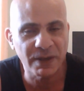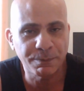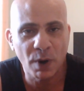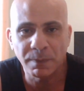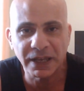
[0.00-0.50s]
He
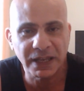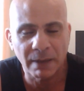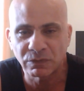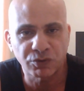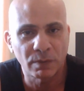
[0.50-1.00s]
probably
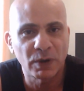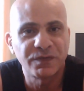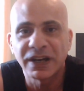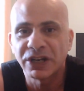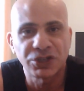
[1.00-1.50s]
comes from a
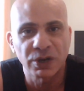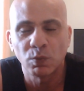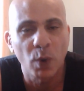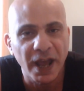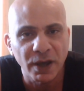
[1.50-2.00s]
village
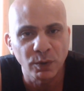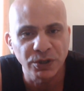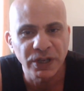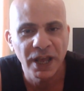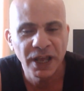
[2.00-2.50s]
in
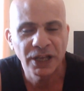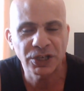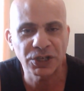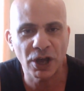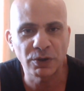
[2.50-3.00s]
Wales.
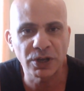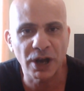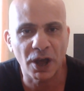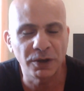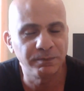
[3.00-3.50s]
So, you
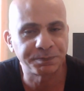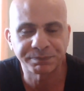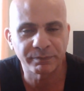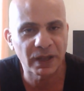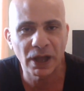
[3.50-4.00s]
know,
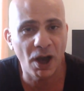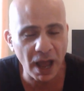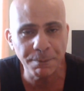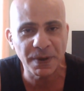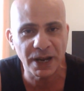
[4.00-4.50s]

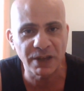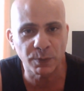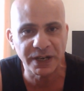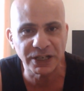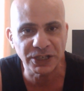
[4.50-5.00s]
I believe
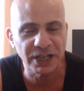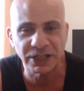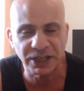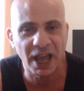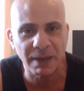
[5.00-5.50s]
when he says
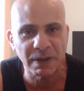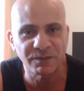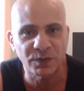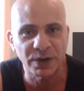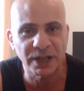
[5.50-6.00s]
he came in
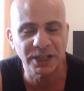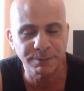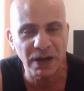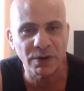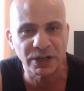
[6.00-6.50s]
for an
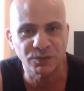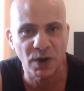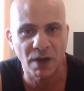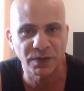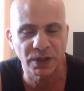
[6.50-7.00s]
experience
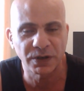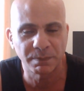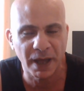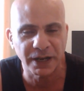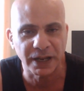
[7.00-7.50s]
rather than the
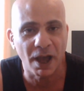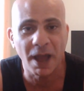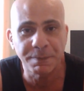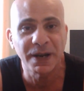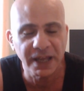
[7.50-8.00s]
money.
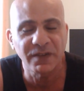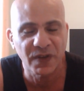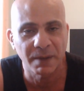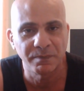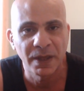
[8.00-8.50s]
I believe him.